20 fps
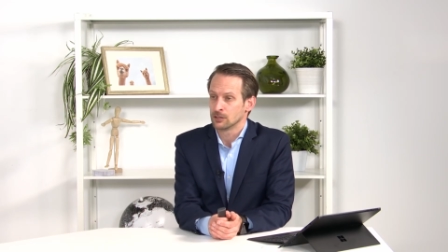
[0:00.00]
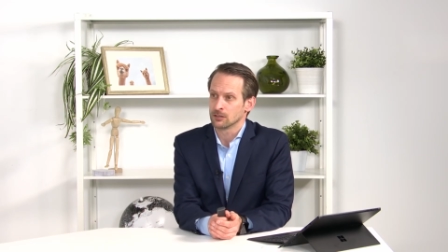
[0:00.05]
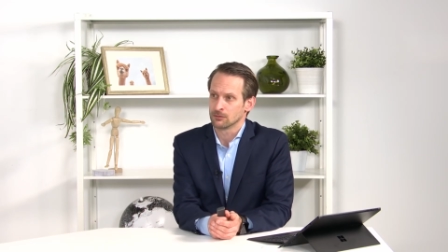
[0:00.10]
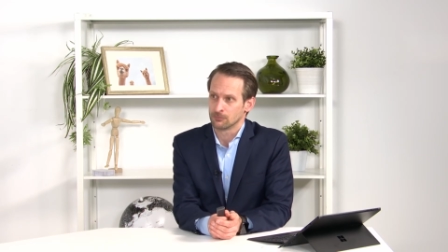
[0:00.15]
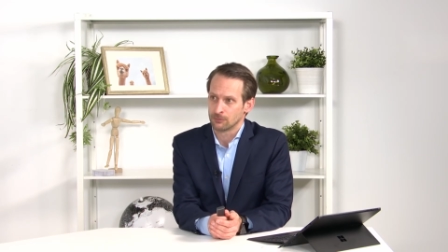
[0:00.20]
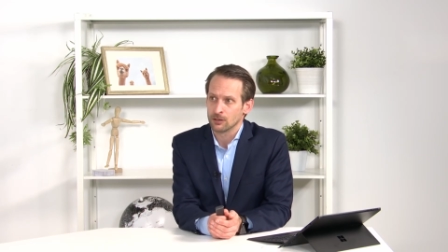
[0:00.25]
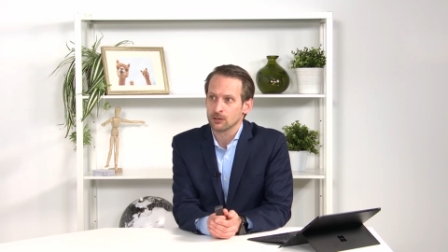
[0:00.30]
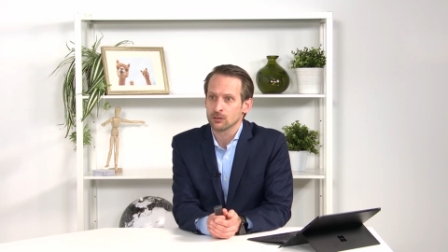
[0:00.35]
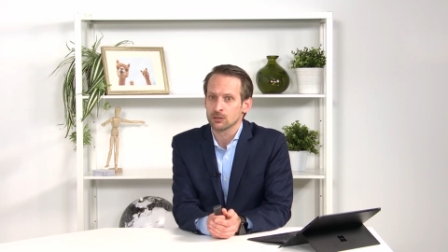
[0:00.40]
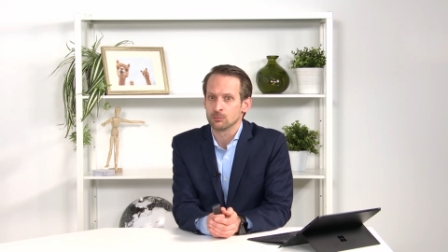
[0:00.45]

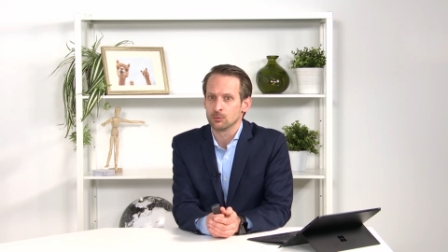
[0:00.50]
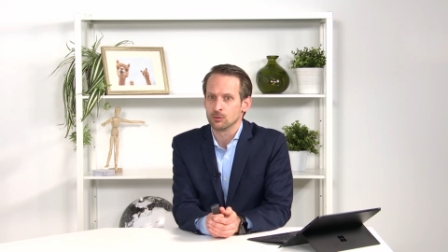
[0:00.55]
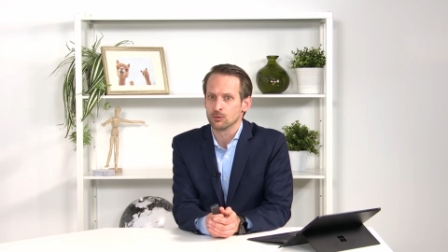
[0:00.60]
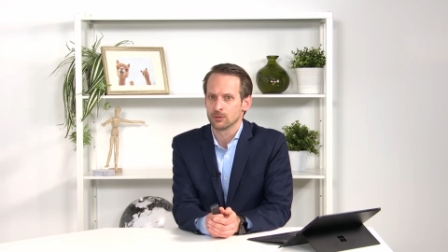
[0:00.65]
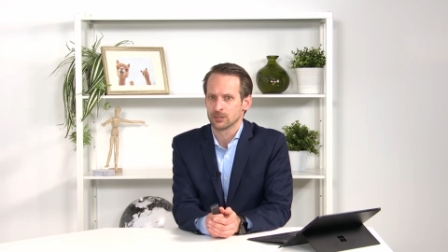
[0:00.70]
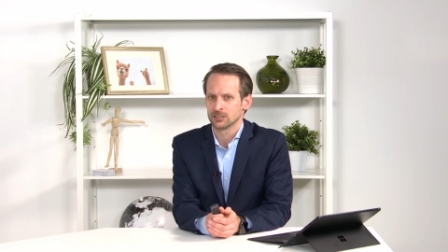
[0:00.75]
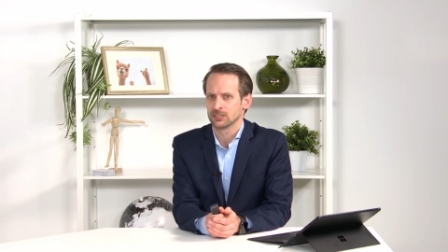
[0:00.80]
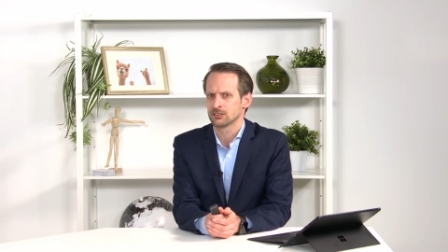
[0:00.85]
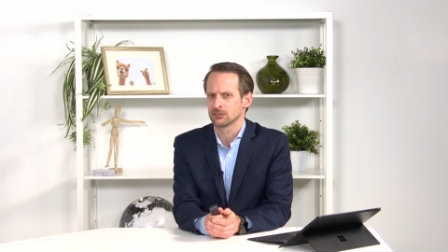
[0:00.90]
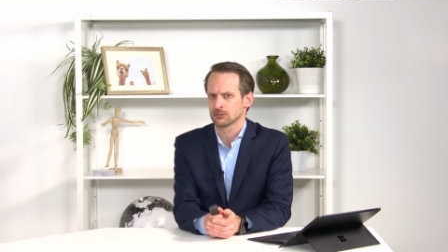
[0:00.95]
valuable,
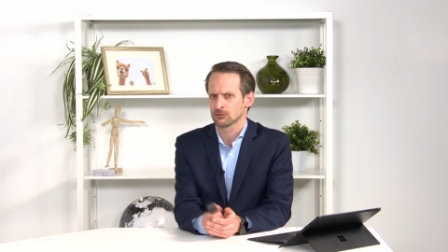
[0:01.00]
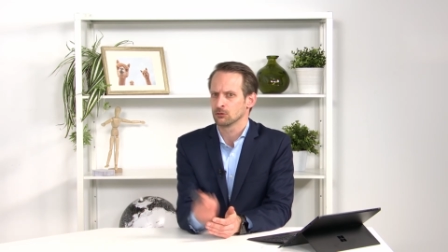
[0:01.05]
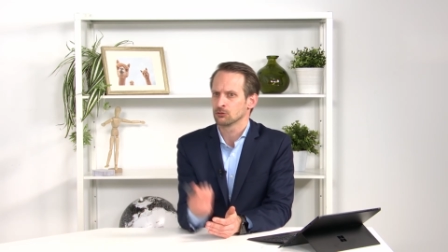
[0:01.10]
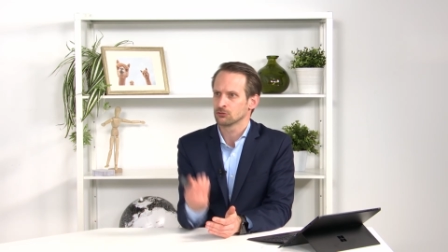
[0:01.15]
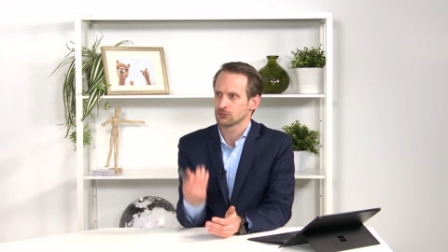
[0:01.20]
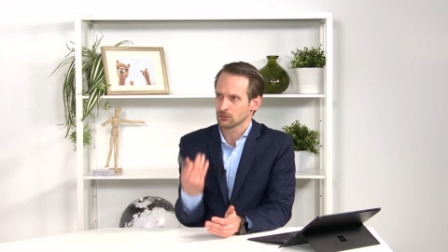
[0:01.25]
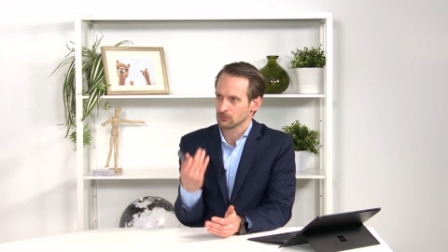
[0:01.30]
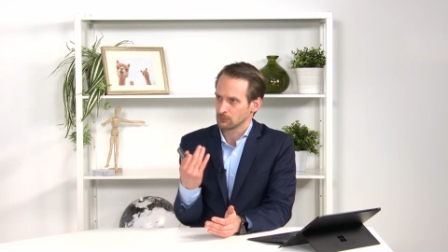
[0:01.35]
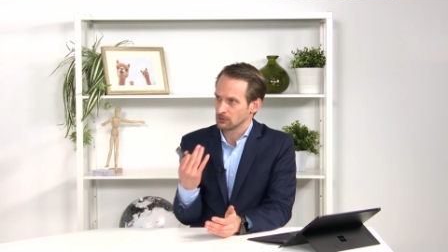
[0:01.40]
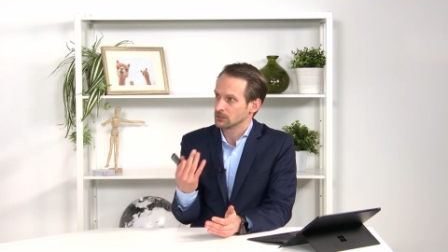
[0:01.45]
and it's
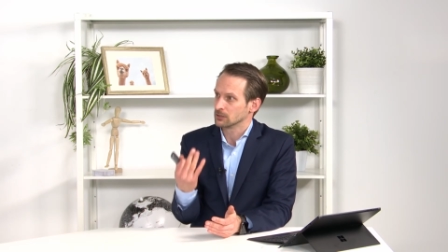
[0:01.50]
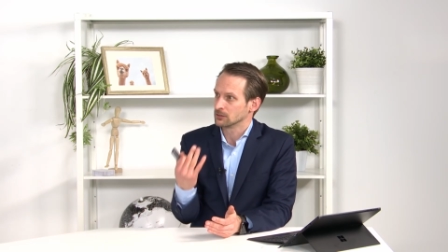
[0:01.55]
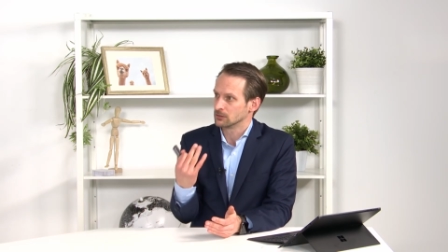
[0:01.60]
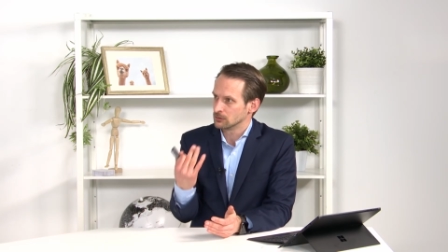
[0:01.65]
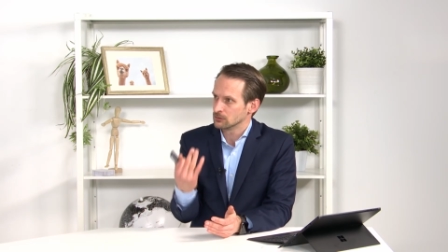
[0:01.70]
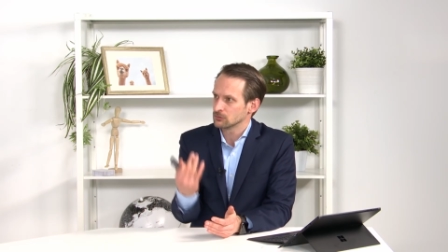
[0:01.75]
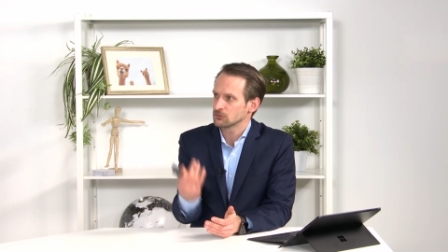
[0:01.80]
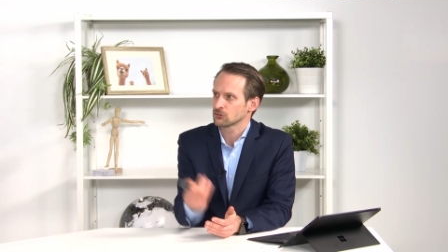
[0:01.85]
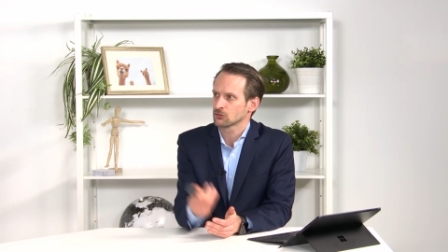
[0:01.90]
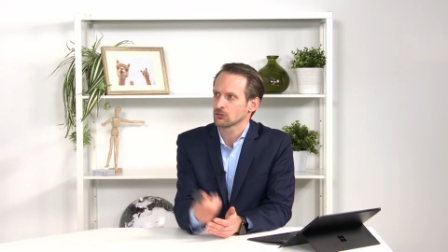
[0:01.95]
also really
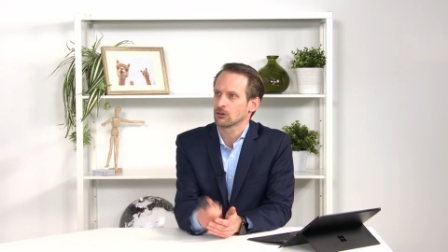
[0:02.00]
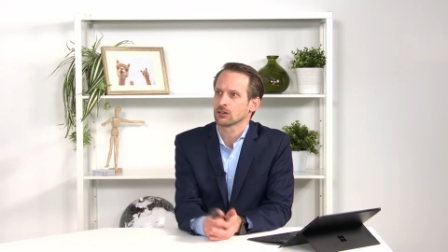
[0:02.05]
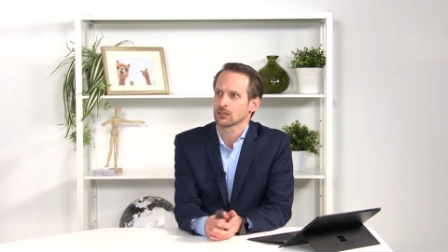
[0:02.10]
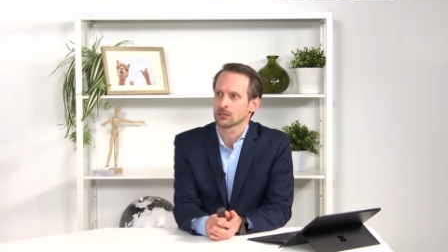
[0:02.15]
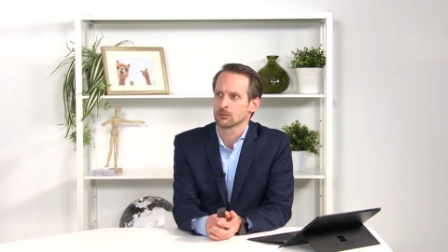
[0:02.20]
the starting